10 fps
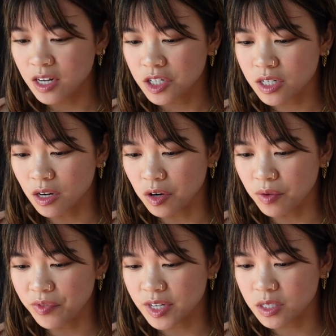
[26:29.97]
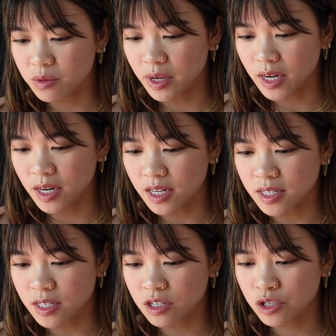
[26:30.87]
So this one
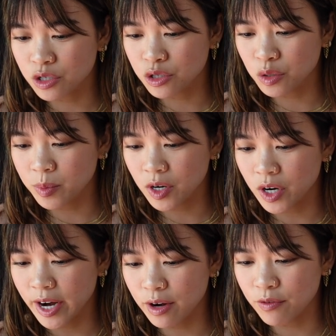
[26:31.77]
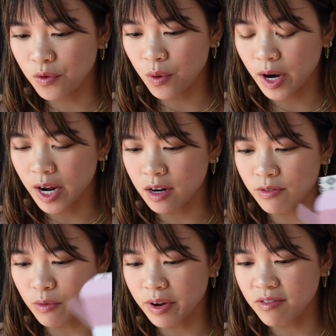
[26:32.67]
is super great for kind of
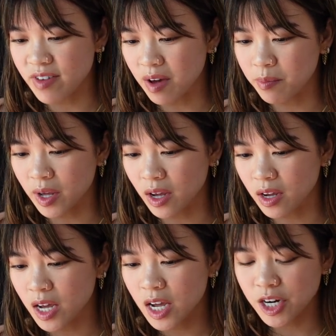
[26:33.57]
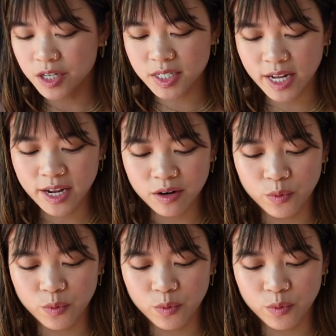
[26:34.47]
revamping your skin,